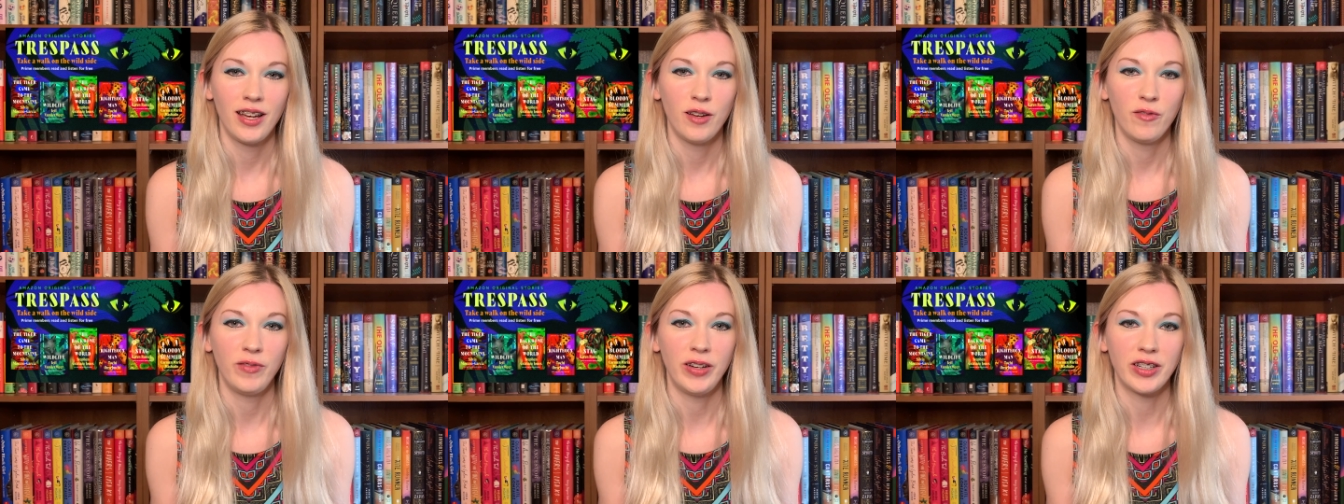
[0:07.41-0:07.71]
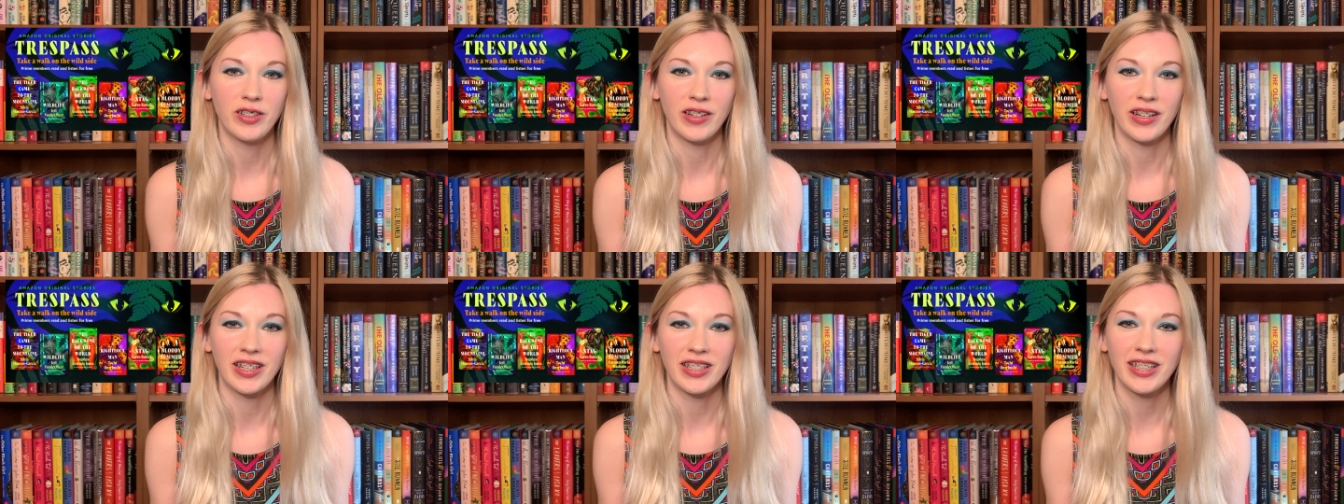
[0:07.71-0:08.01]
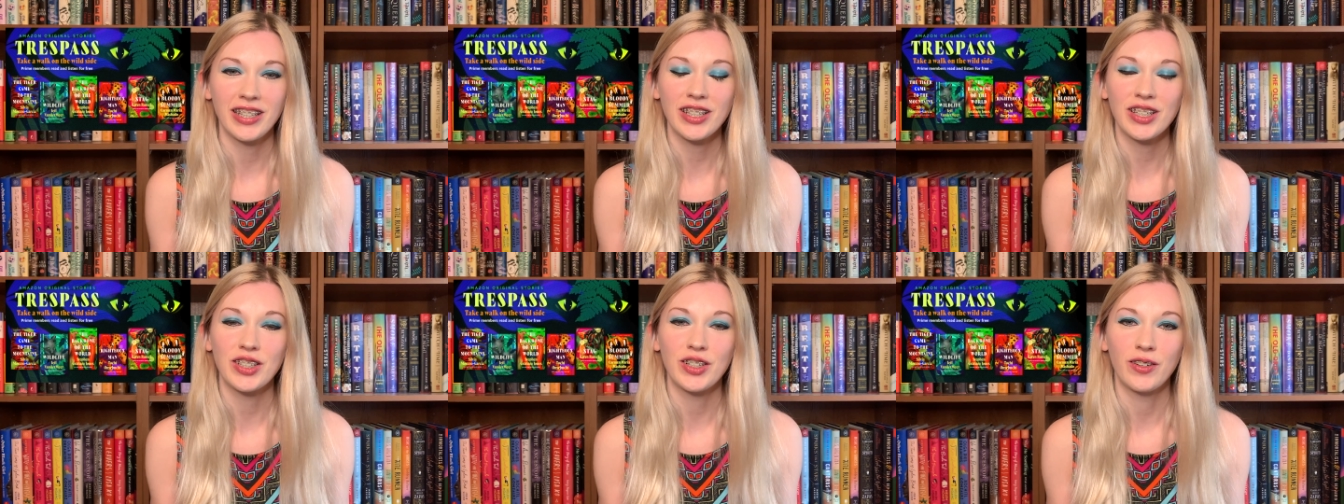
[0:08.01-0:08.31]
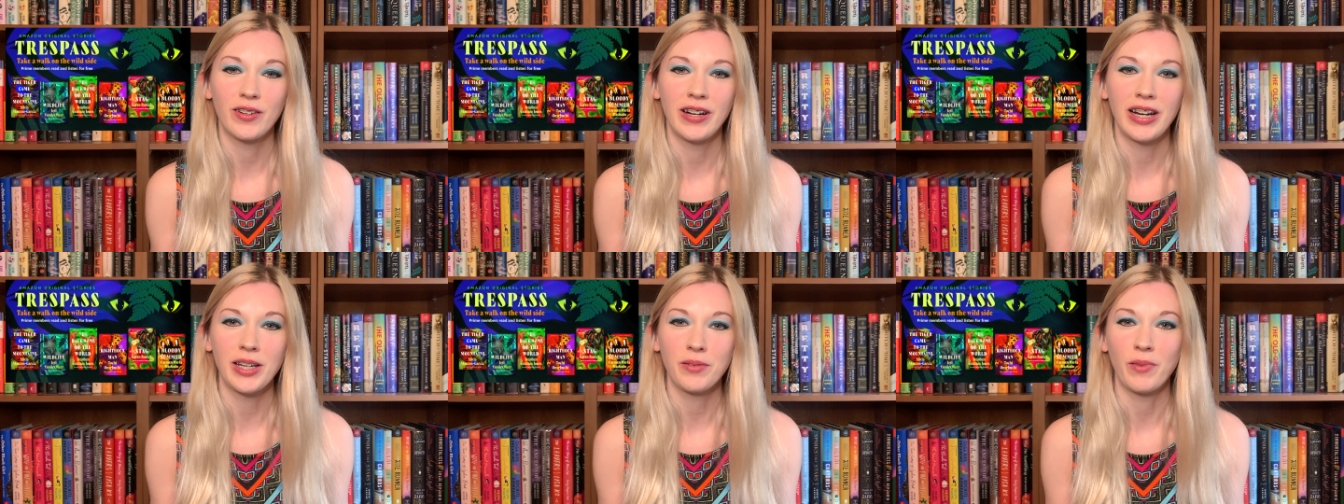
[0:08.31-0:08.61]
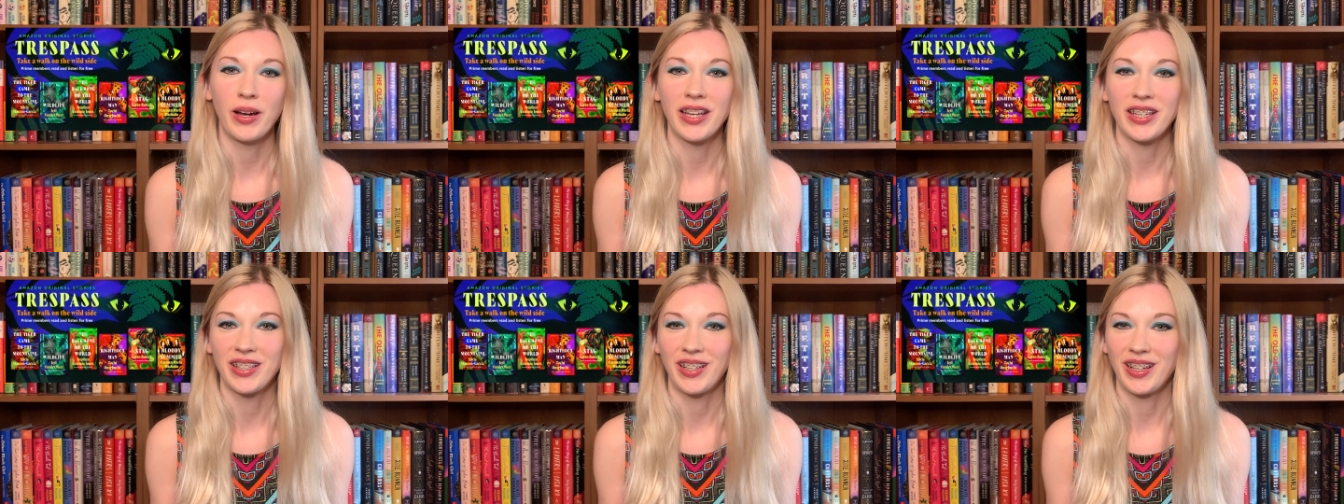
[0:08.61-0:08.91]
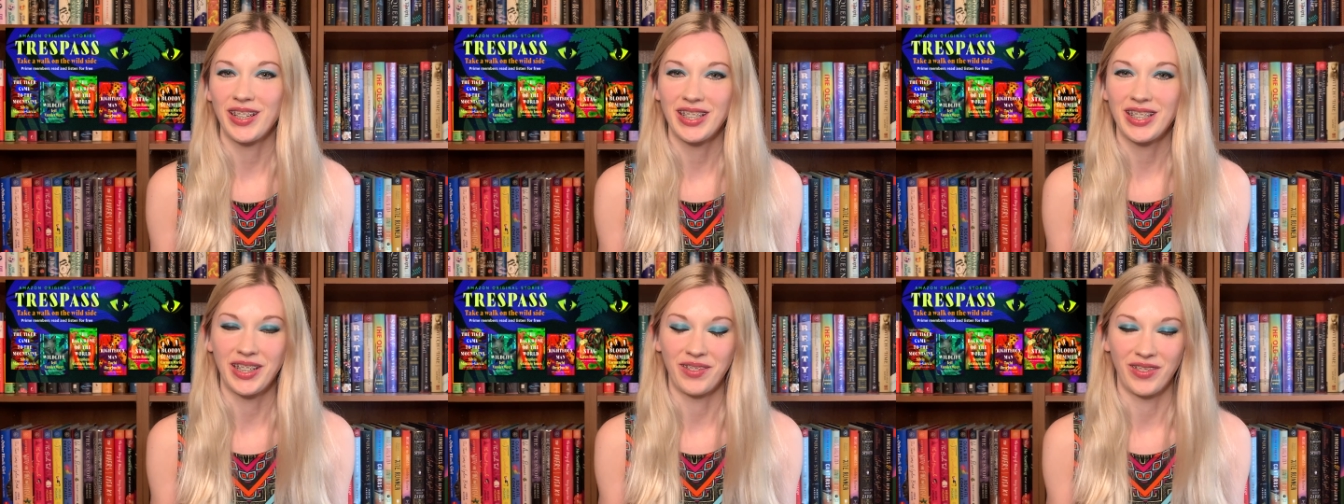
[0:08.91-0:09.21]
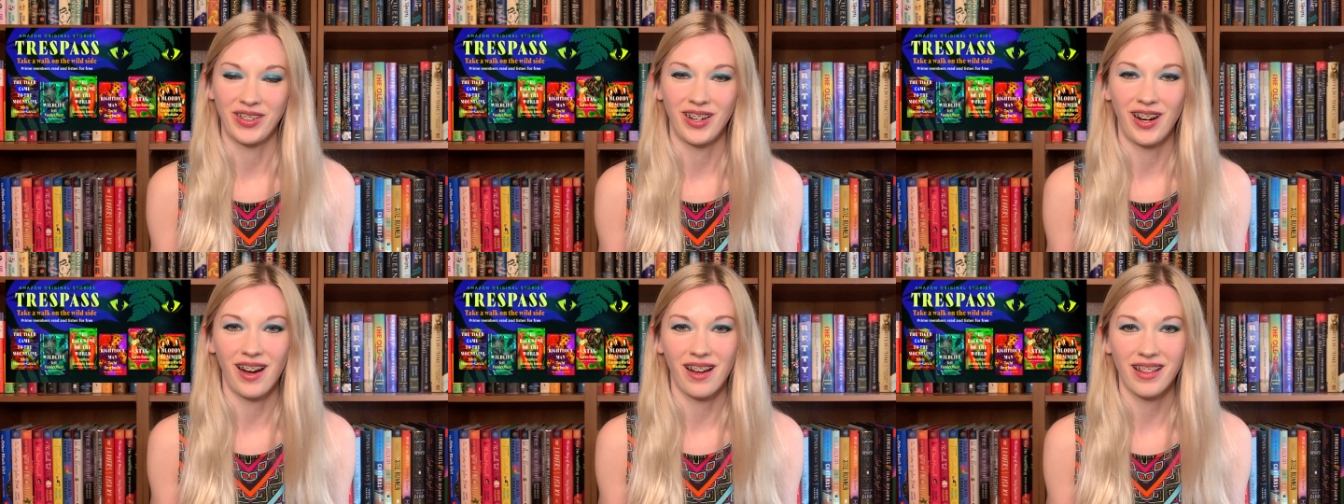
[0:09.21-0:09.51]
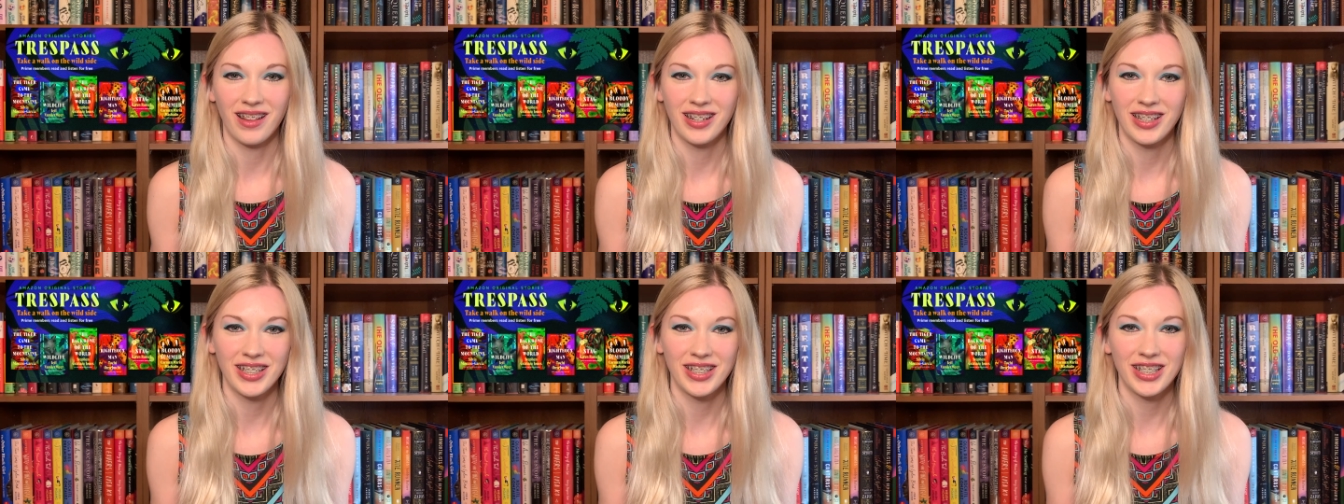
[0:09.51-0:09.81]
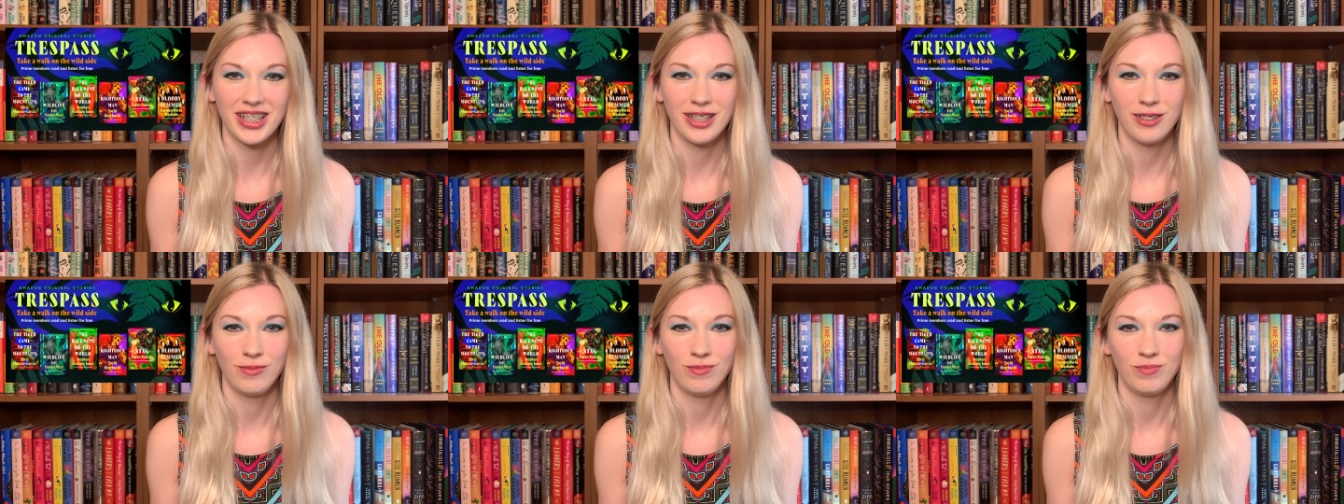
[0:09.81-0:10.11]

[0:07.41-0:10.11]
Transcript: featuring 6 stories by 6 different authors.